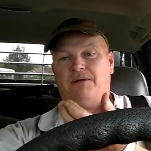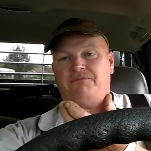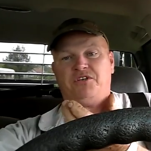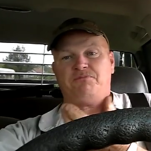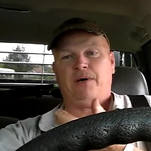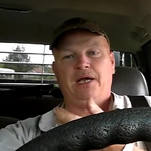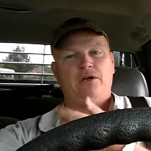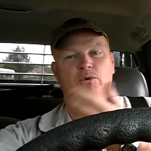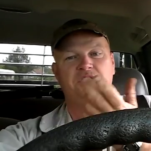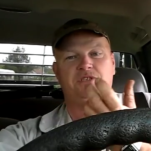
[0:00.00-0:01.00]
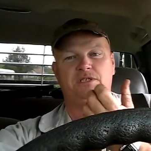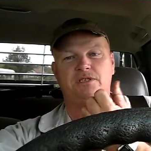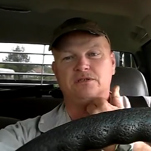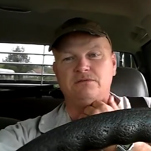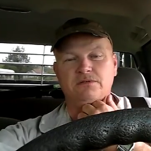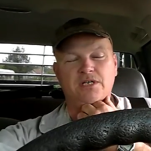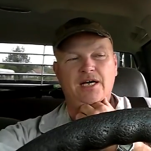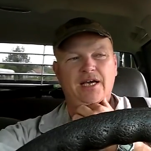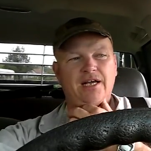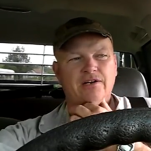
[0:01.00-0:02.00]
Just by coincidence, the
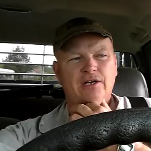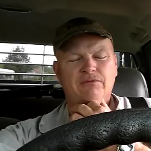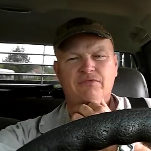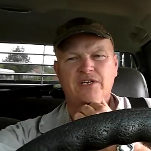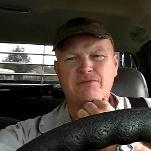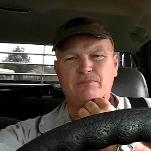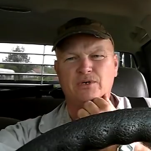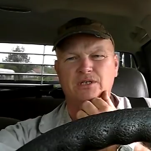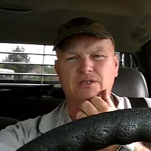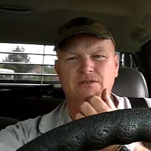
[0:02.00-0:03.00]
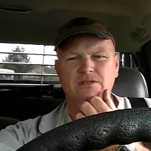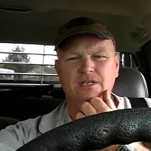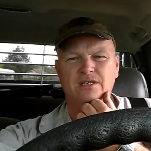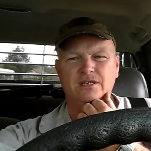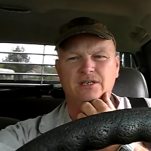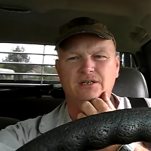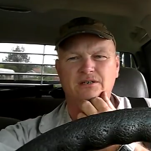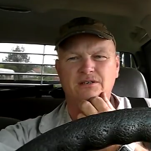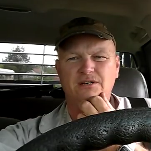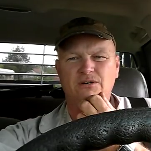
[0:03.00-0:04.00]
guy had it on Facebook, and
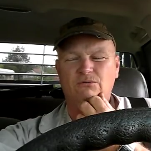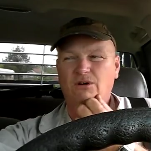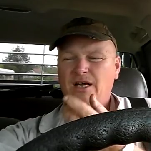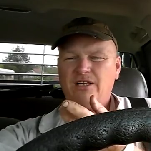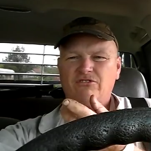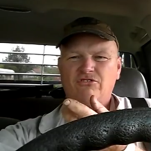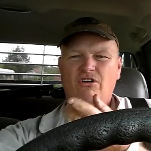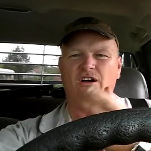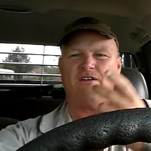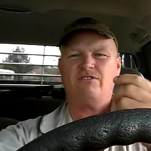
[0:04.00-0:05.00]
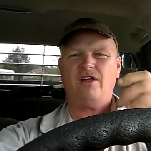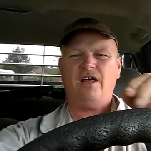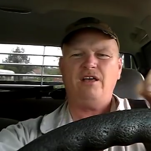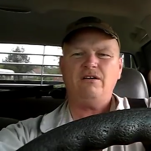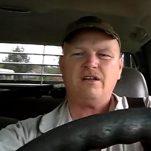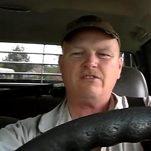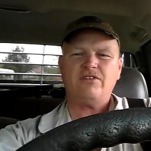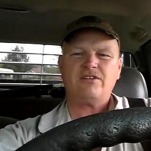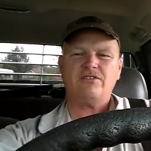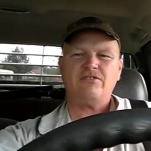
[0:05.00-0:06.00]
Ryan saw it and said, "Hey, you got to
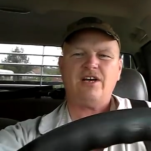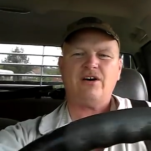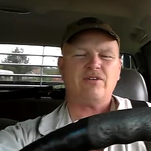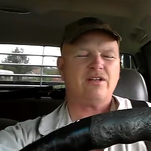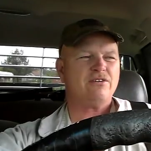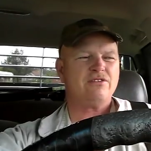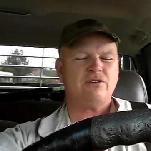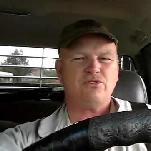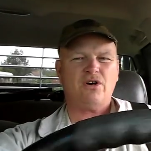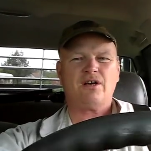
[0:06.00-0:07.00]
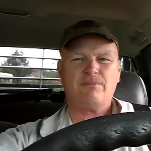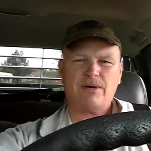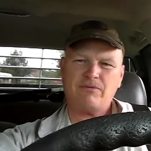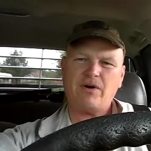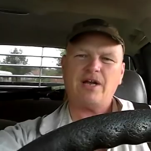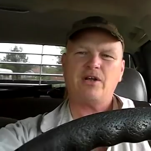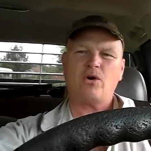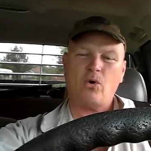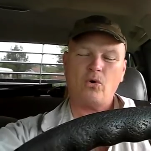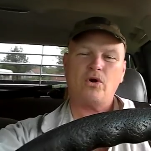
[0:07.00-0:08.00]
check this out," you know, because I was talking about finding an
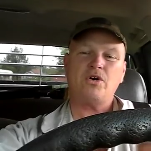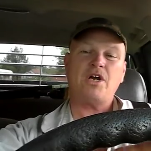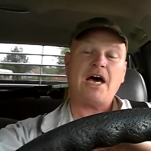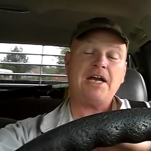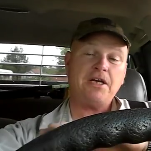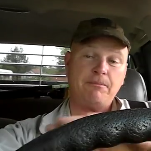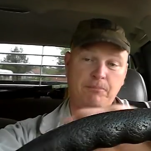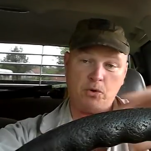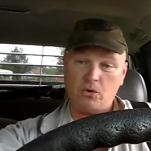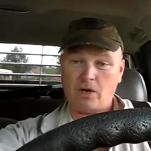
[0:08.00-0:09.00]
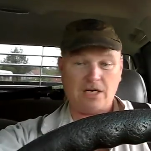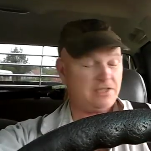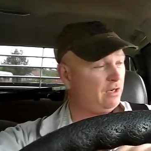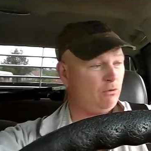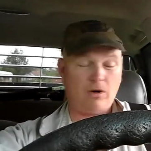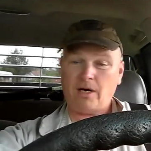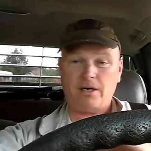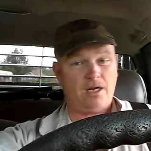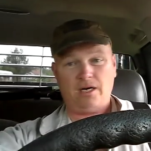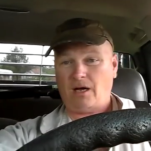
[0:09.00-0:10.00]
older, non-computerized.
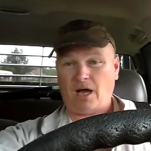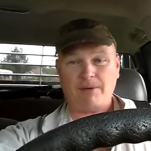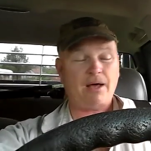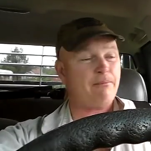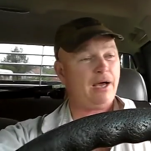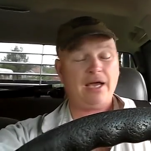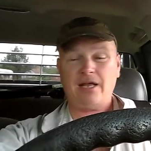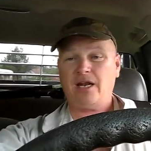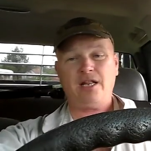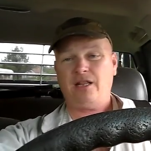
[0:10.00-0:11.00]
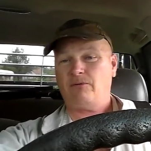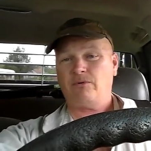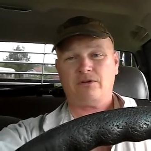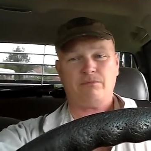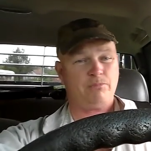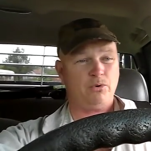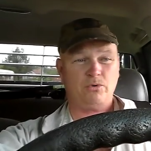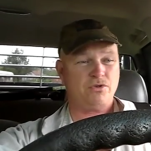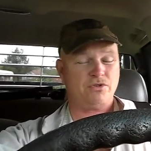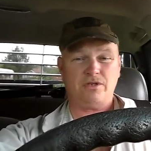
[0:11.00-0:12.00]
I'm not buying anything with
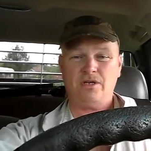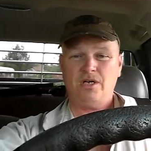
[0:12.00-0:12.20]
computers and